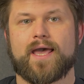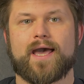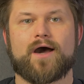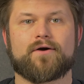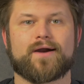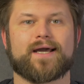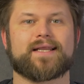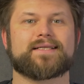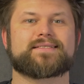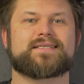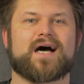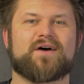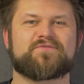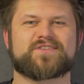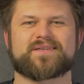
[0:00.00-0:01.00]
Alright, it's
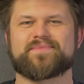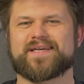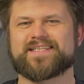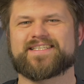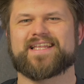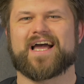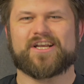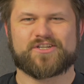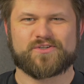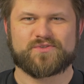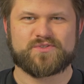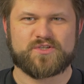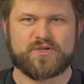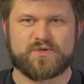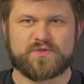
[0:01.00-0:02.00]
time for some international
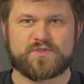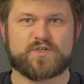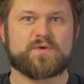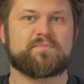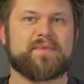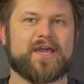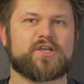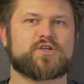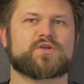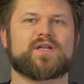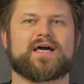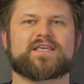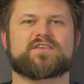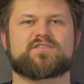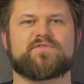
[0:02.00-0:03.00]
news, so make sure to
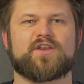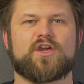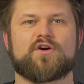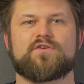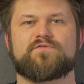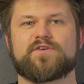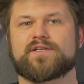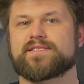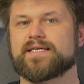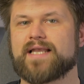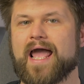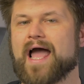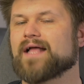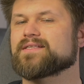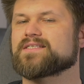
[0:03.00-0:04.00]
like this video if you did
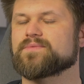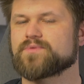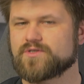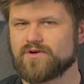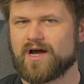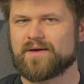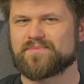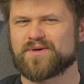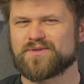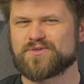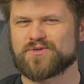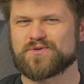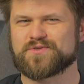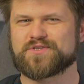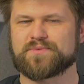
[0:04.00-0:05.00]
and subscribe
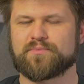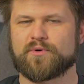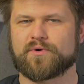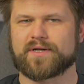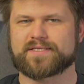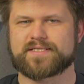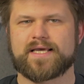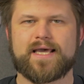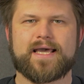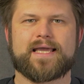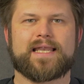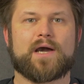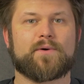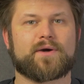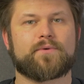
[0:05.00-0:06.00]
to support us.
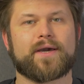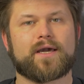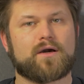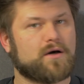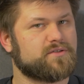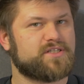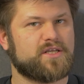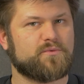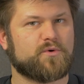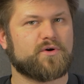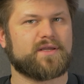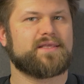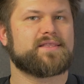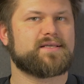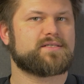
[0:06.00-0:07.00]
Now a quick content
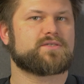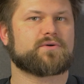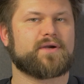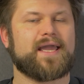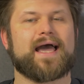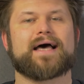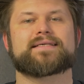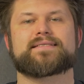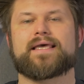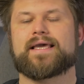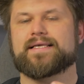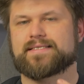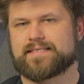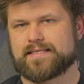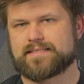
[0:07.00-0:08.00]
warning, this story has
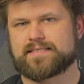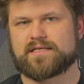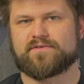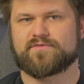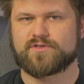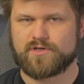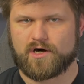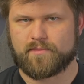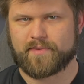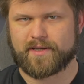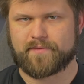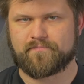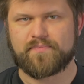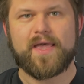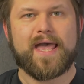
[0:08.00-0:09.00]
a sensitive topic.
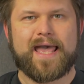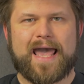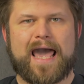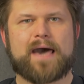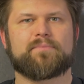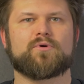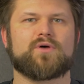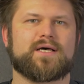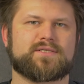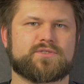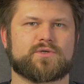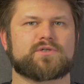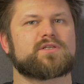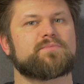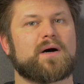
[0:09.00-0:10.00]
Apple has
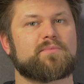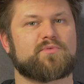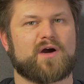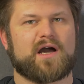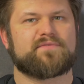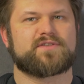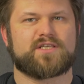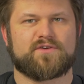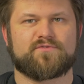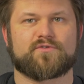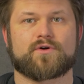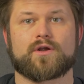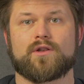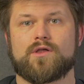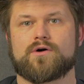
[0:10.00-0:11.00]
talked about privacy
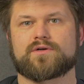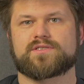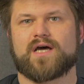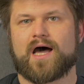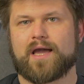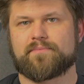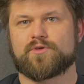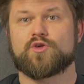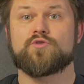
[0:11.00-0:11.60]
for a long time.